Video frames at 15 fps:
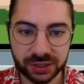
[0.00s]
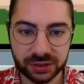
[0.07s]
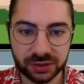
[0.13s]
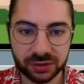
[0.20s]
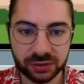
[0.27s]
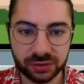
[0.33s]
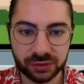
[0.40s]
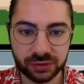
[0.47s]

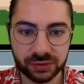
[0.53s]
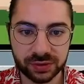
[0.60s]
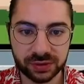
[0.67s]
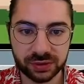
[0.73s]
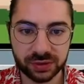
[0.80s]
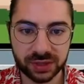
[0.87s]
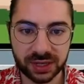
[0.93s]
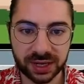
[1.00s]
You
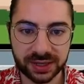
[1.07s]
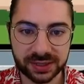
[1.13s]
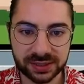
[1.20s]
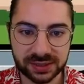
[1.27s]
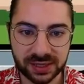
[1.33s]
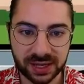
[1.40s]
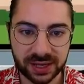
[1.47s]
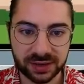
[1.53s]
can
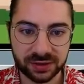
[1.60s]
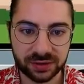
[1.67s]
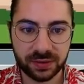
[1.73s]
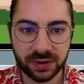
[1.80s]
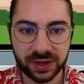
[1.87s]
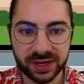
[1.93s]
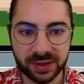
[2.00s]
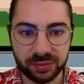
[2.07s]
understand
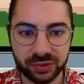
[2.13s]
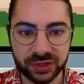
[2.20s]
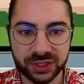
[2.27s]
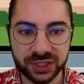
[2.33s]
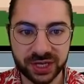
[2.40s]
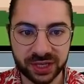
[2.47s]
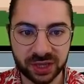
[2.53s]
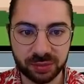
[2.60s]
and
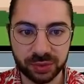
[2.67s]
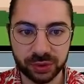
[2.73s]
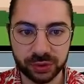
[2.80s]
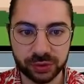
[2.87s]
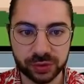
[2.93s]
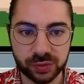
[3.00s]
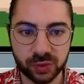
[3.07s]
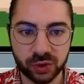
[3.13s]
appreciate the
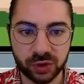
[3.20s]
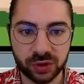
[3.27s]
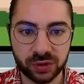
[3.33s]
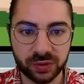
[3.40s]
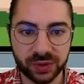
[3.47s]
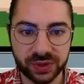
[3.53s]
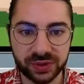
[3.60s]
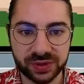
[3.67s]
blues more
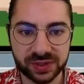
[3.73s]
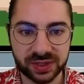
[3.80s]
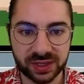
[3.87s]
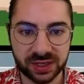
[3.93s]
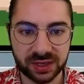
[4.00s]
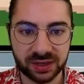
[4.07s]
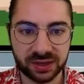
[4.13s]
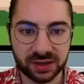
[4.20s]
when you
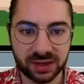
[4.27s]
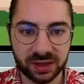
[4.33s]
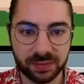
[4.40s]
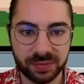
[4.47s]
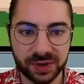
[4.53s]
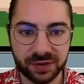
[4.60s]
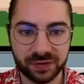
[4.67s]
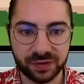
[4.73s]
see a
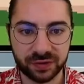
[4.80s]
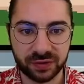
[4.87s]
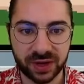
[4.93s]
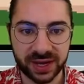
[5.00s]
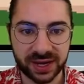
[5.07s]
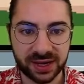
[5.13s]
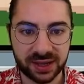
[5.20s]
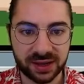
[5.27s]
bit of
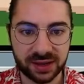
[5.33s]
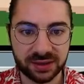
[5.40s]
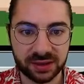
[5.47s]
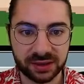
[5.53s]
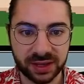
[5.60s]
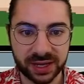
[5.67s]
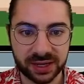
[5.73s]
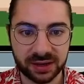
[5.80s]
variety in the
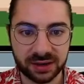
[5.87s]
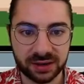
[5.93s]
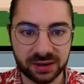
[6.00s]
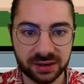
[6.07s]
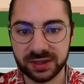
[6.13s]
lighting.